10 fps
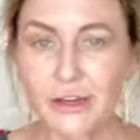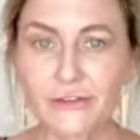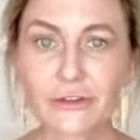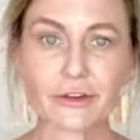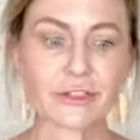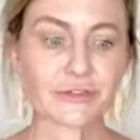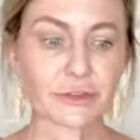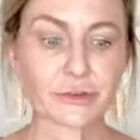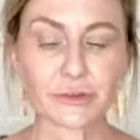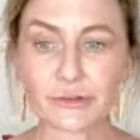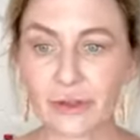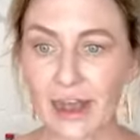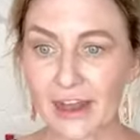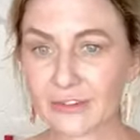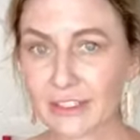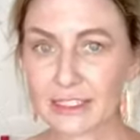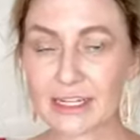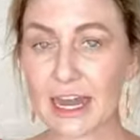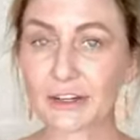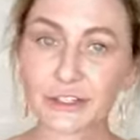For those of you who haven't snagged